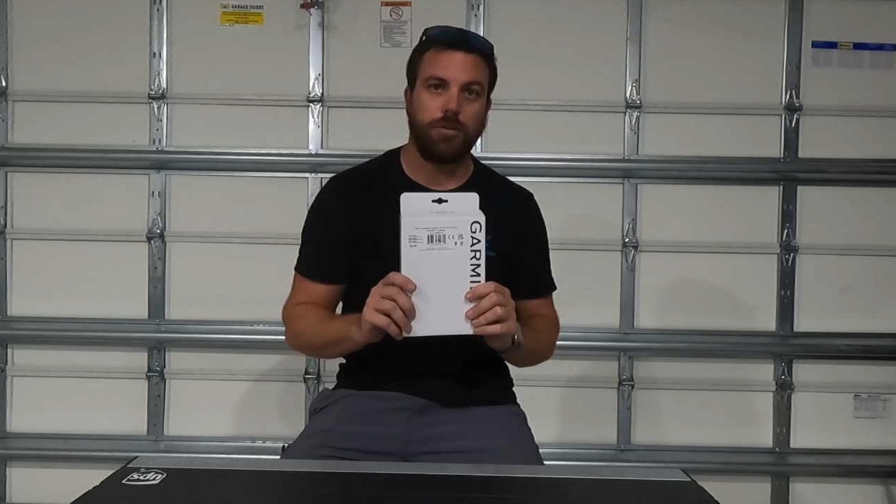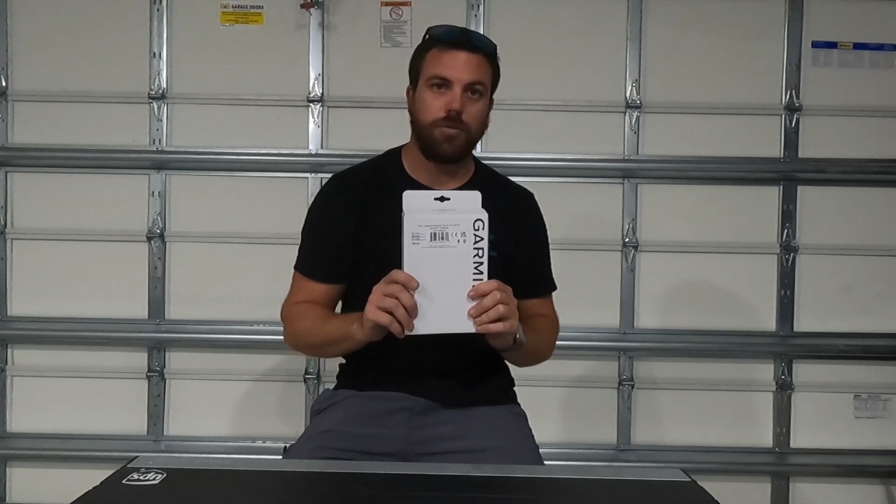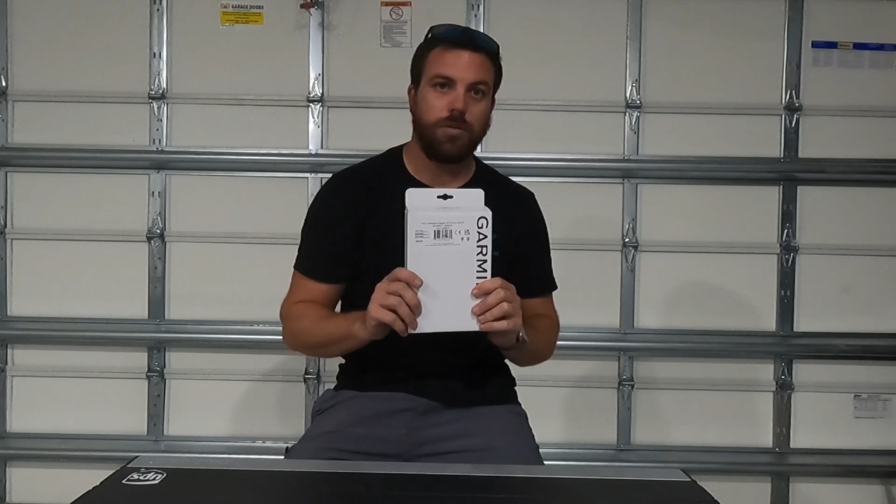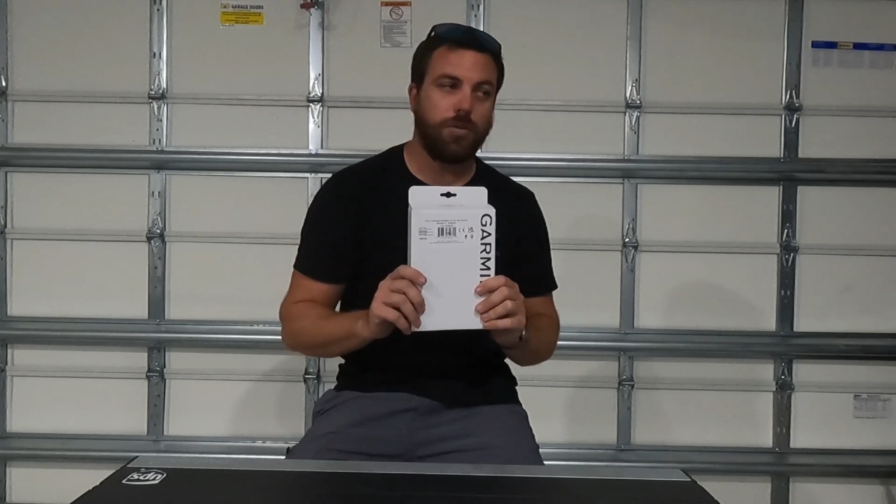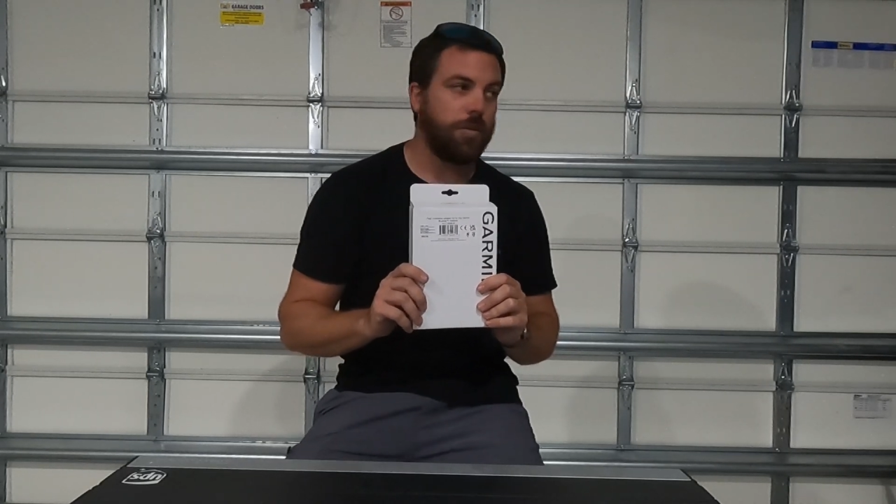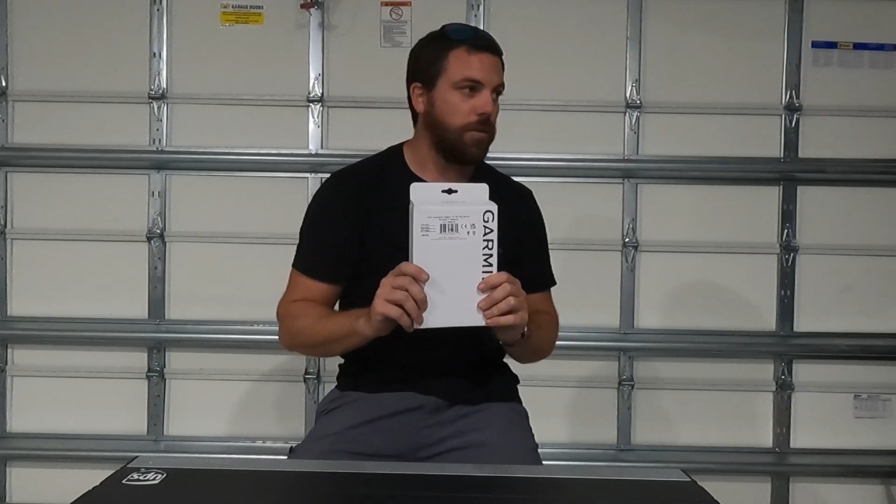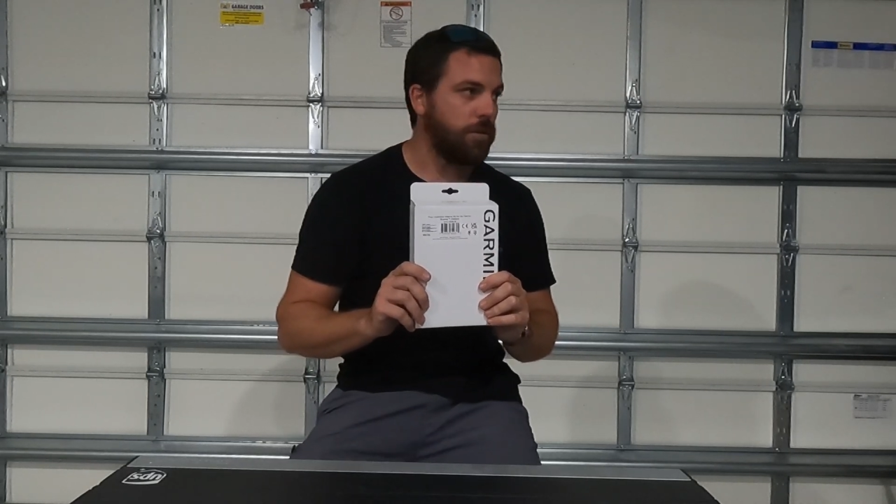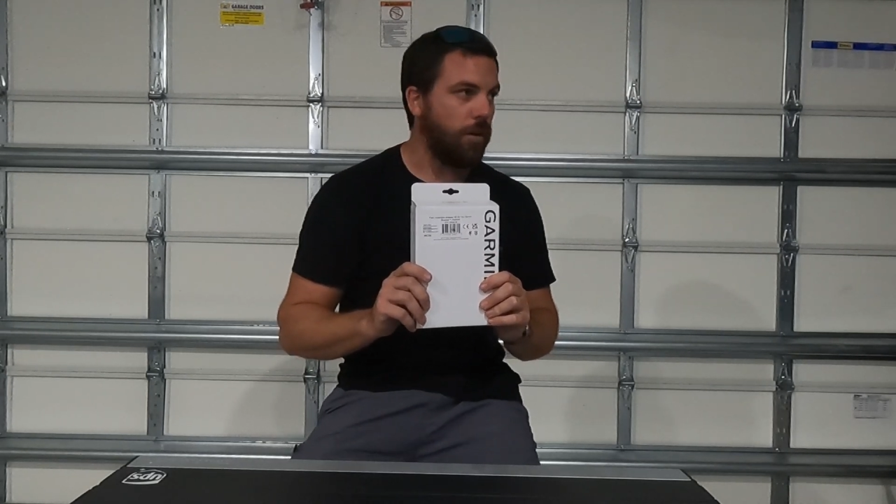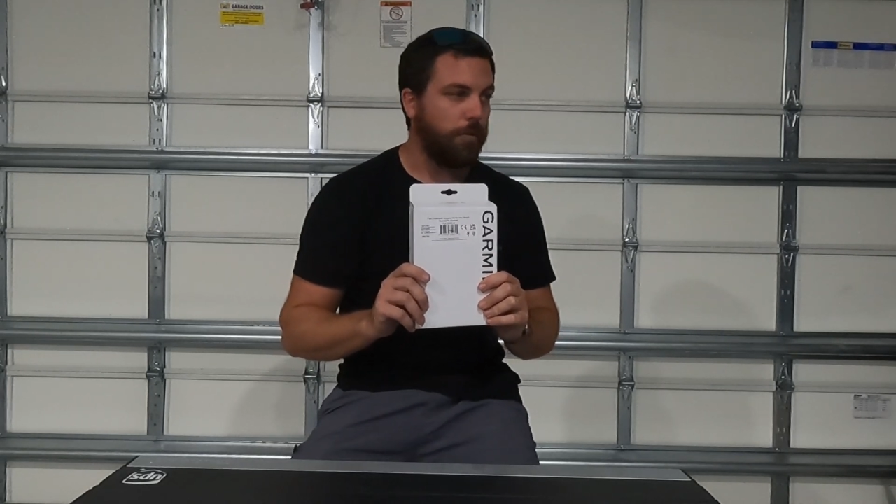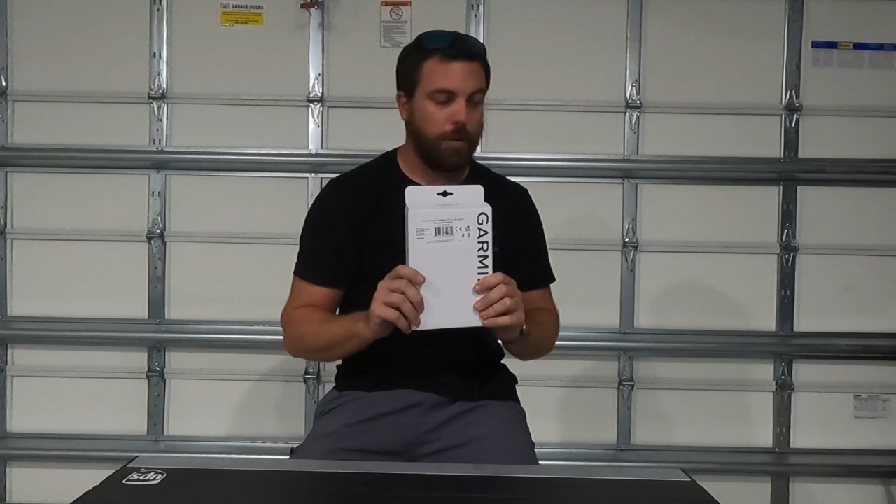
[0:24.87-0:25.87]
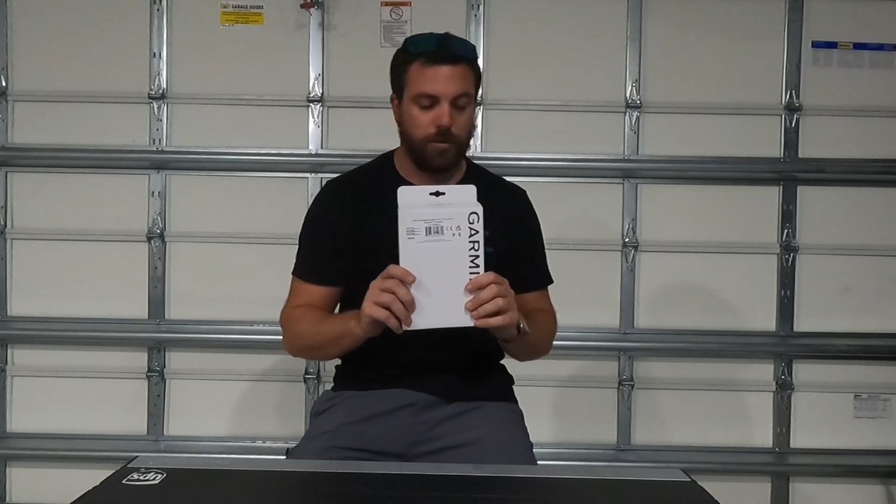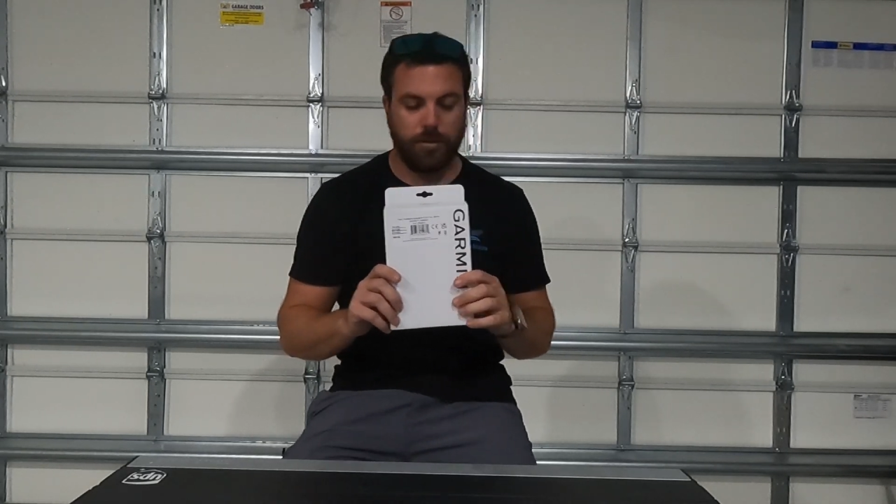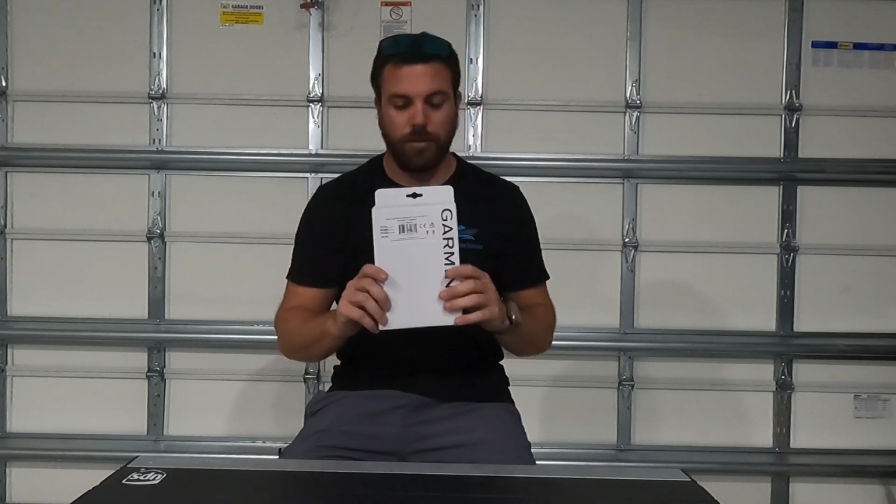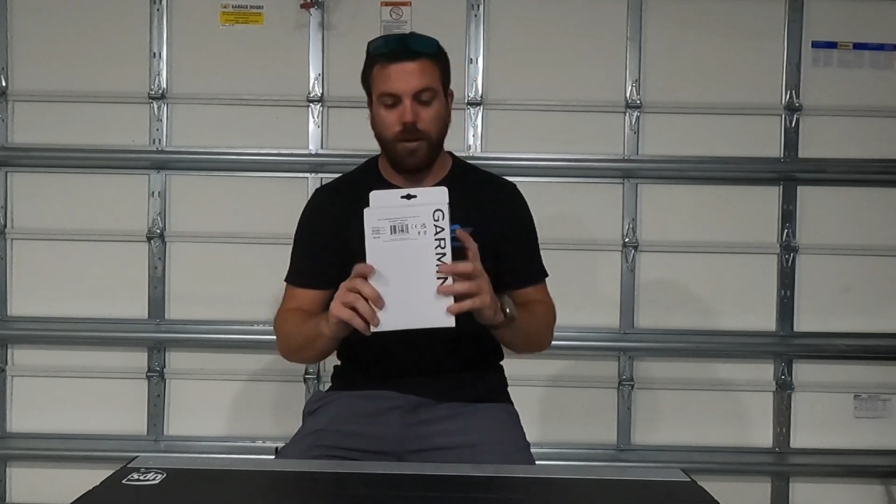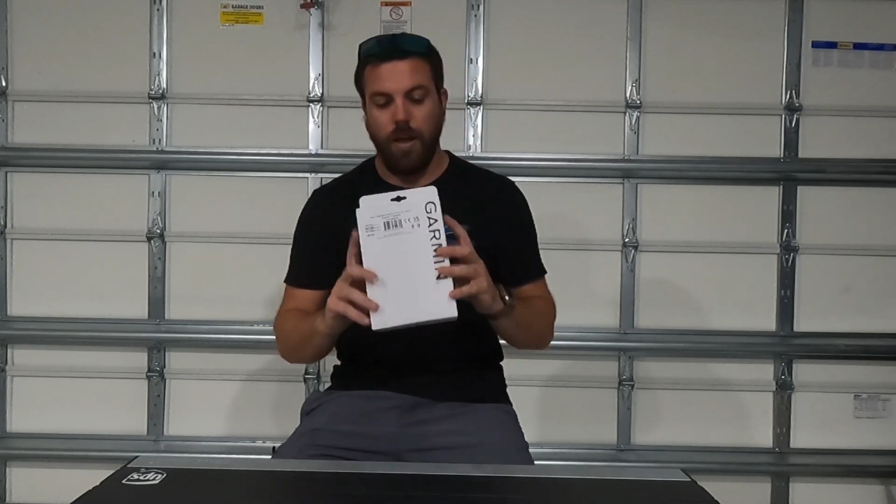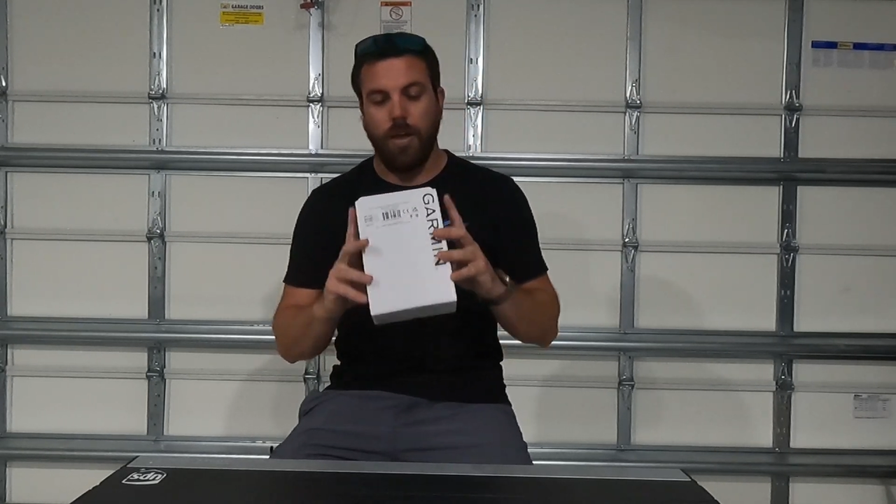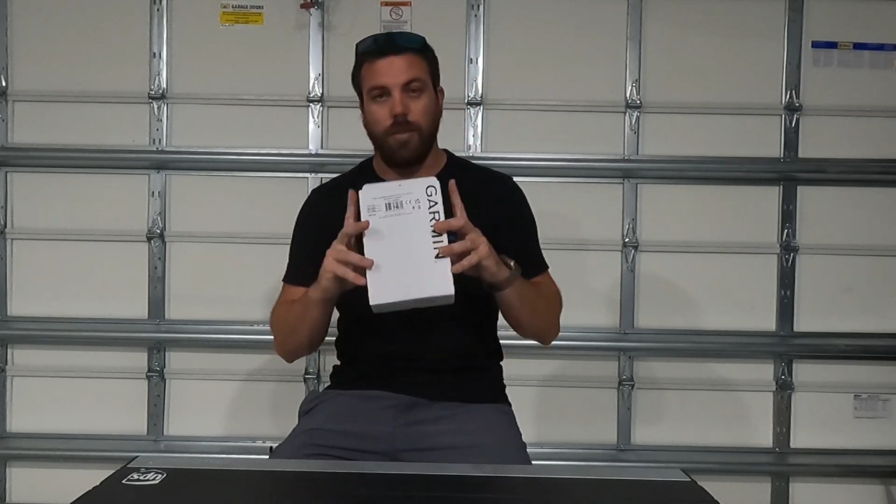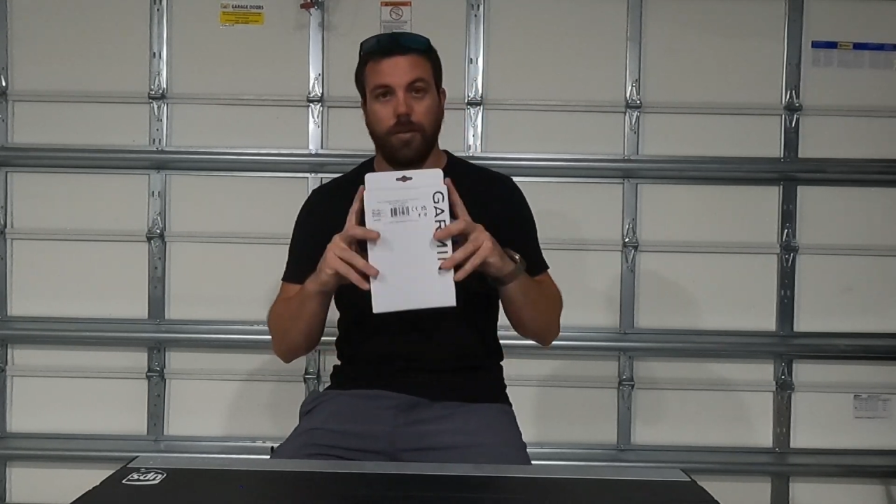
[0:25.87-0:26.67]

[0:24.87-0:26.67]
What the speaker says: do-it-yourself person,